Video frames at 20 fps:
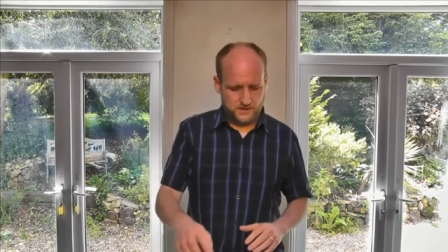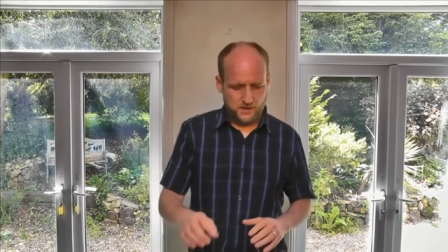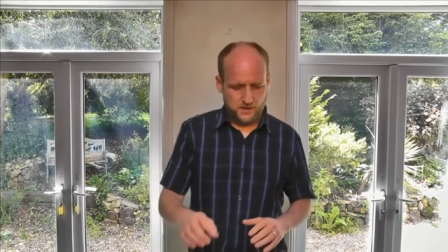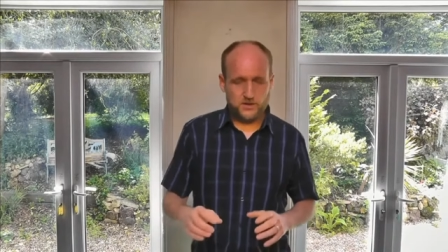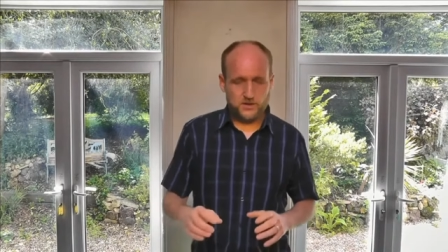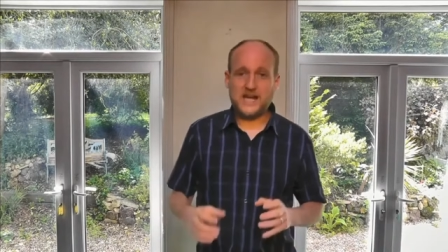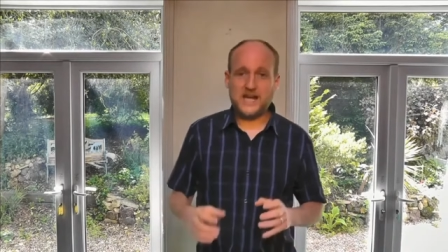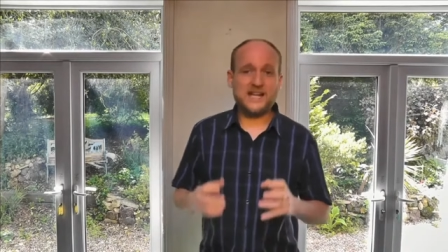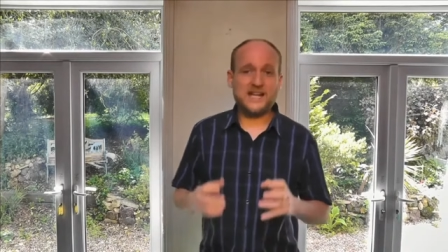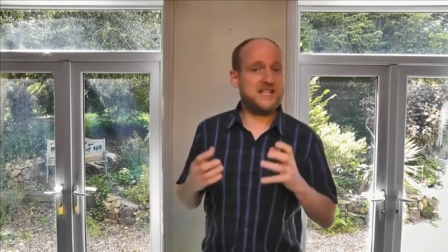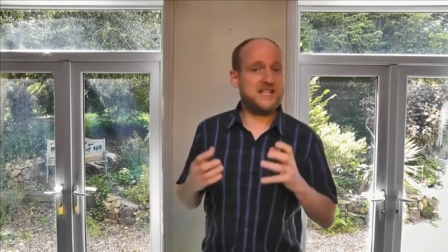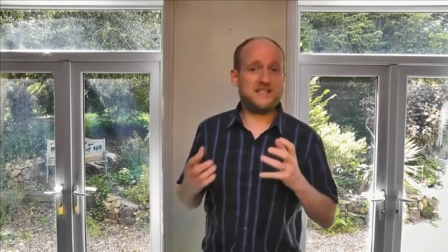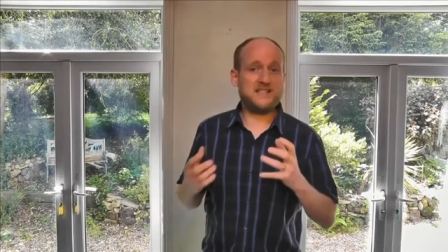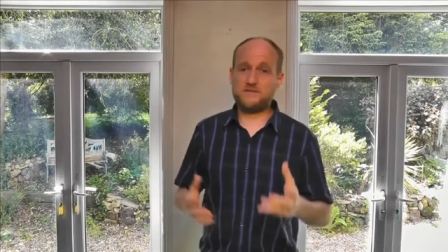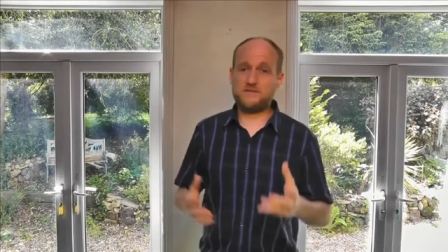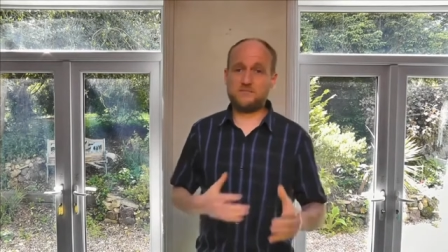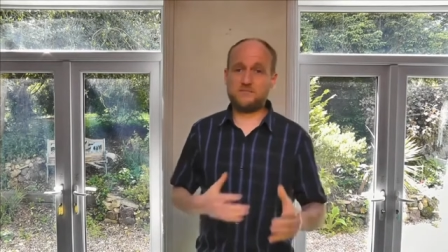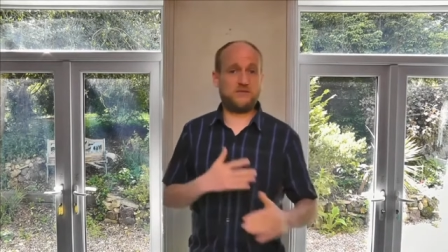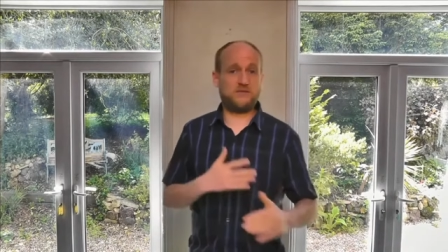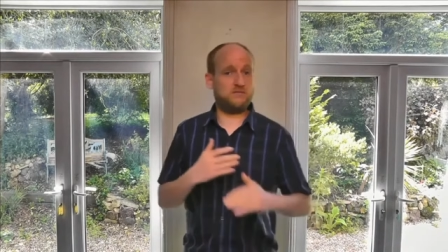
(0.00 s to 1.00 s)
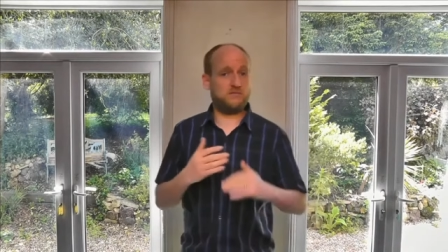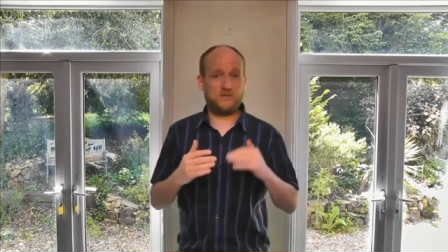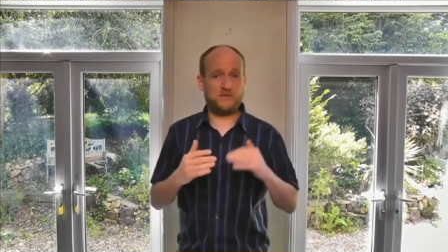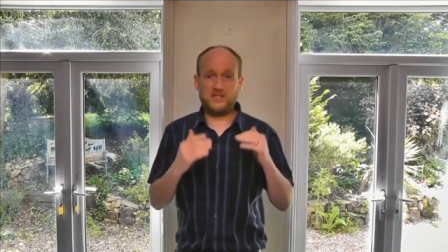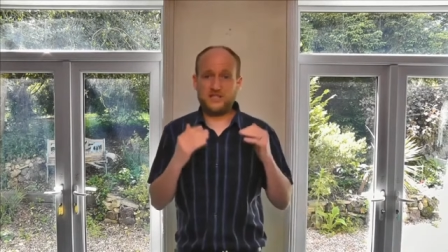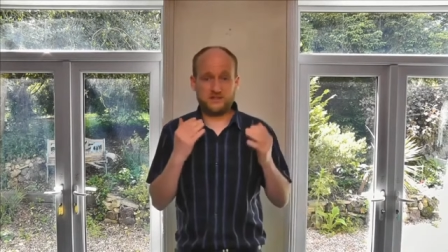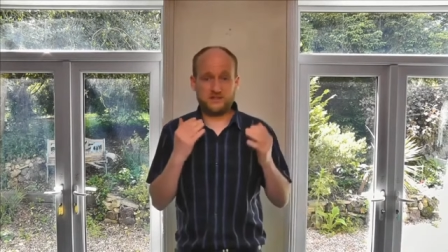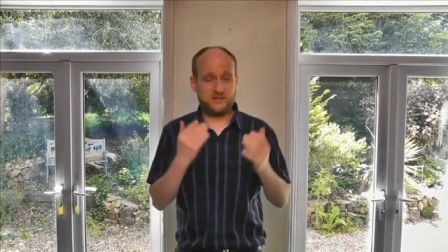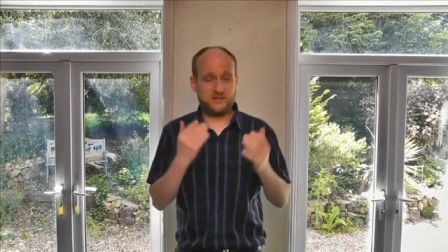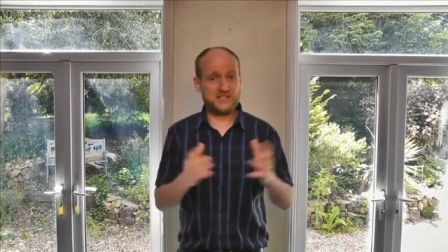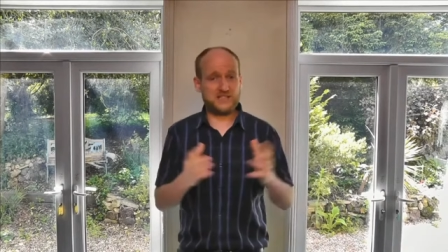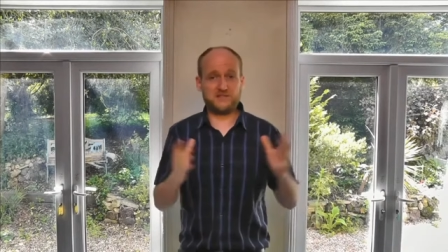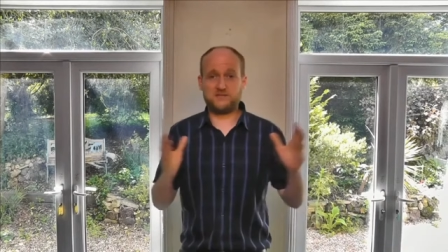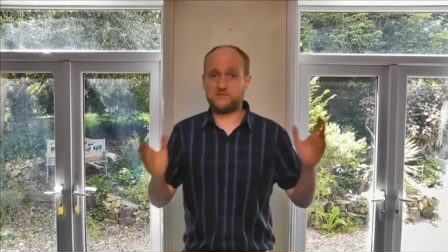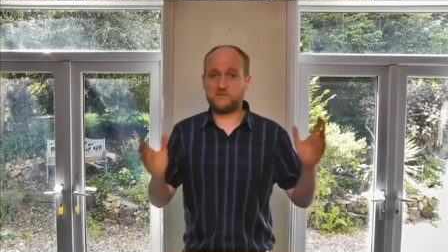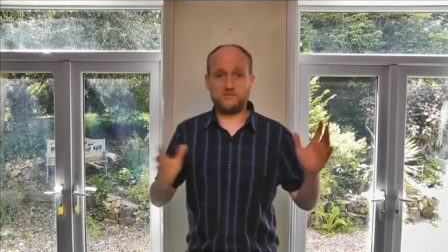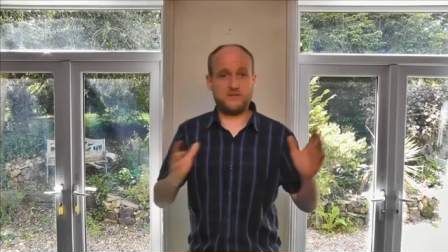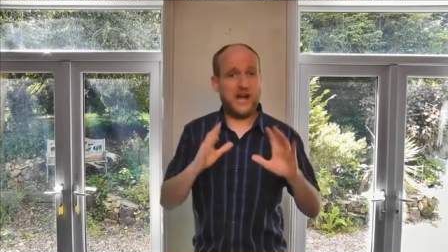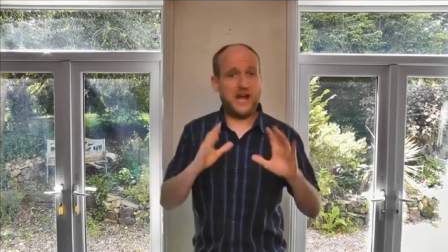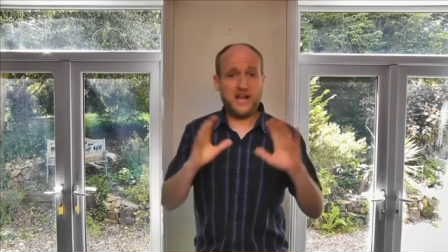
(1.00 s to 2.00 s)
Okay, let, this is that's
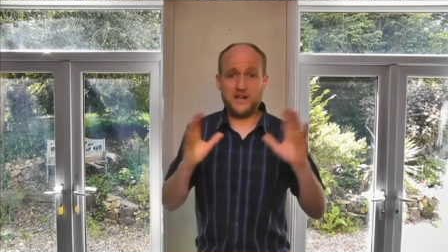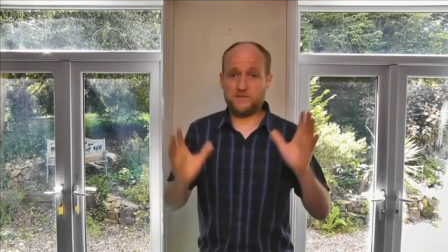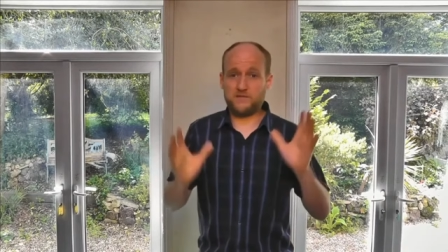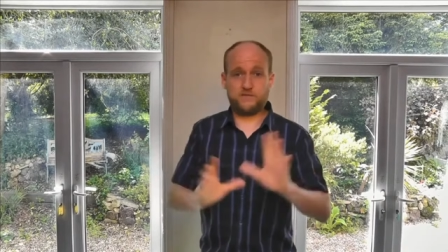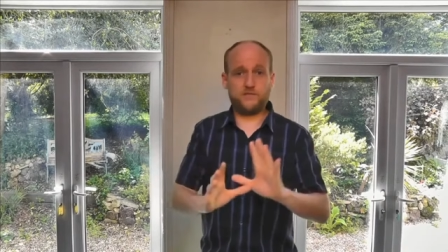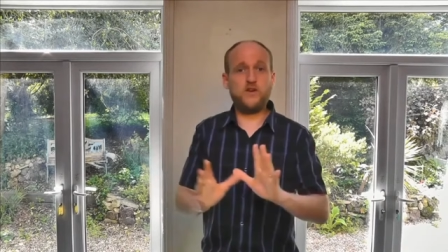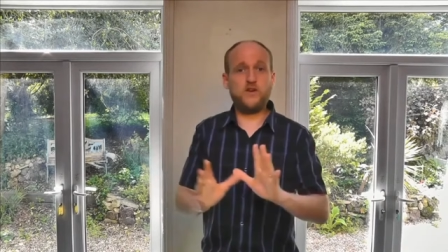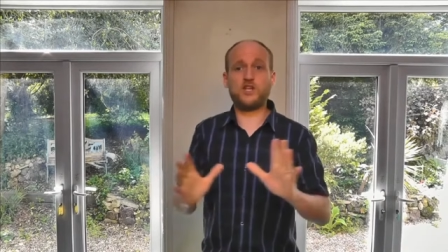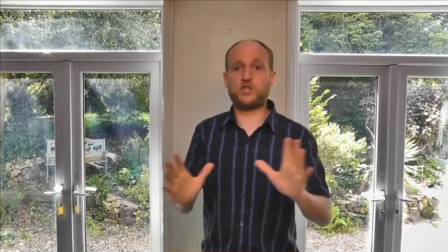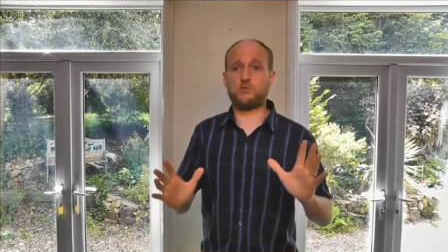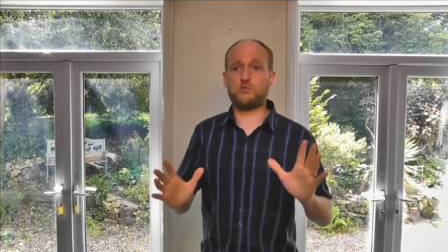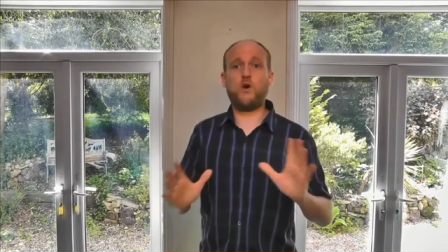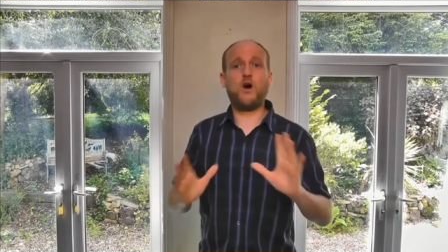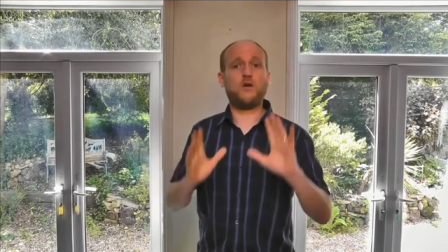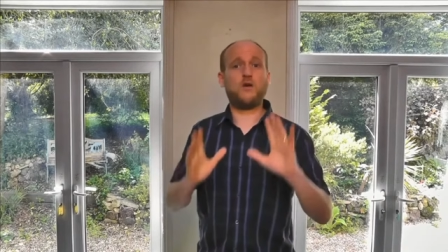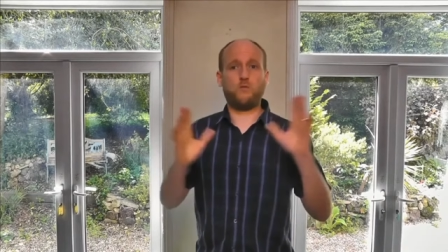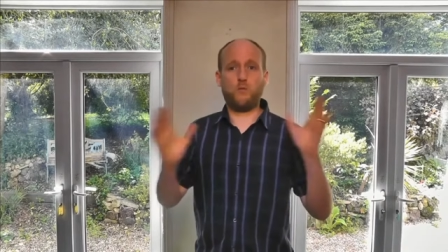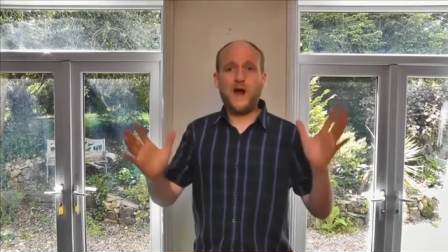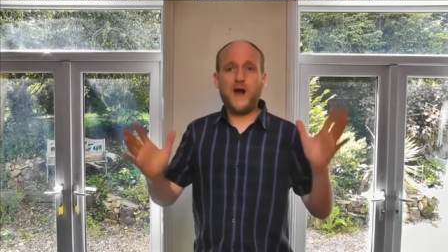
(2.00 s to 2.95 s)
uh, verse one.